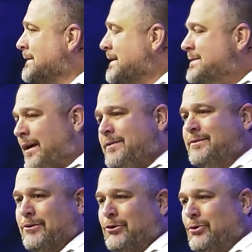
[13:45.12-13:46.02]
Because he's
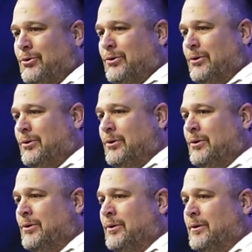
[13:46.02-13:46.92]
testing you.
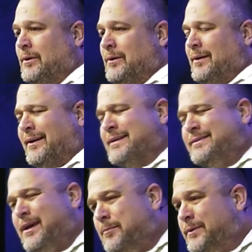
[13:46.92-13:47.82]
And
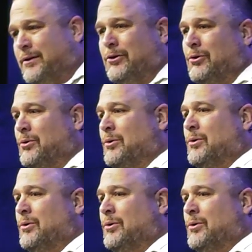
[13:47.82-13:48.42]
he's tempting you.